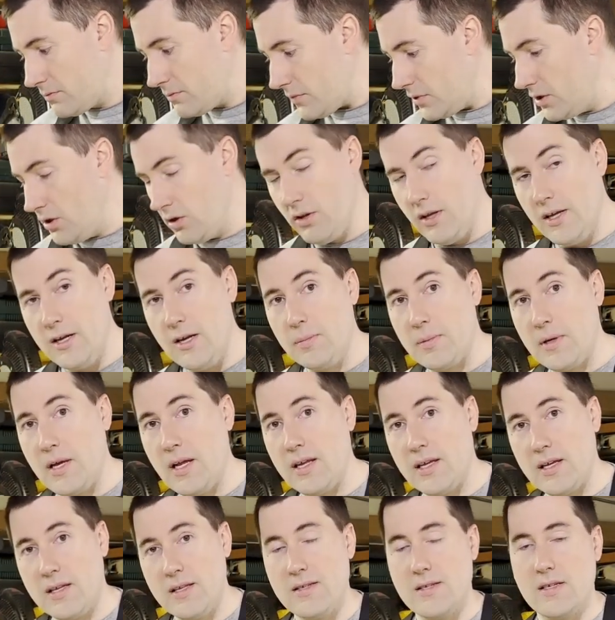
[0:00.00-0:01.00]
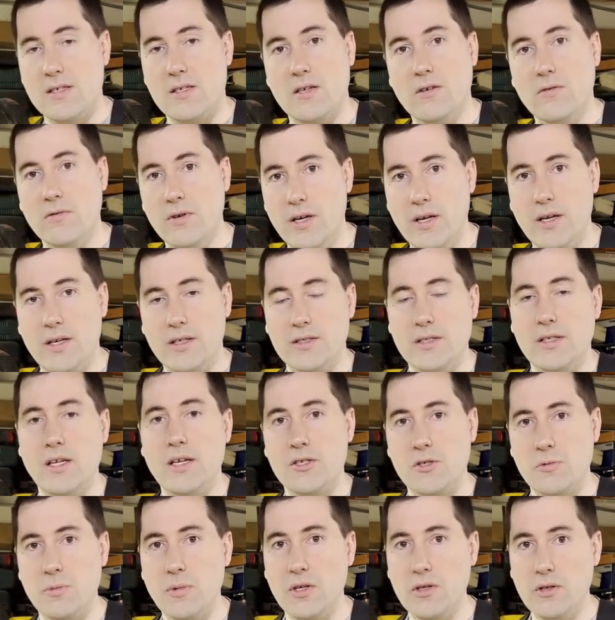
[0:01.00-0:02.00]
you'll end up getting consistent readings, and
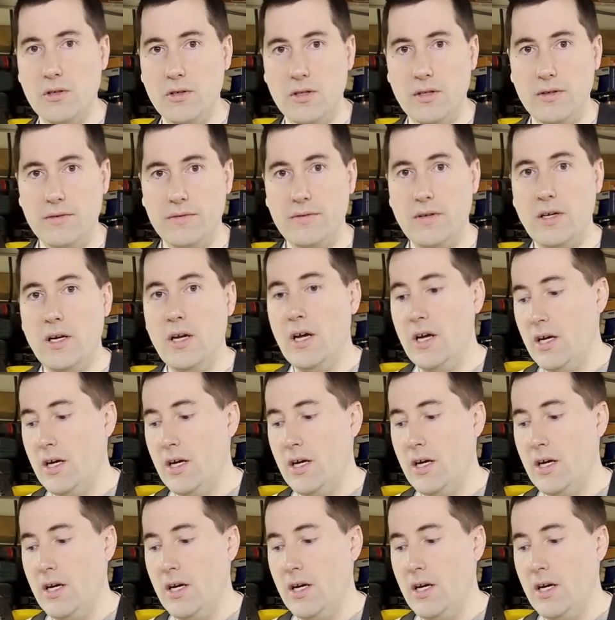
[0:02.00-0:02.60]
that should be good enough.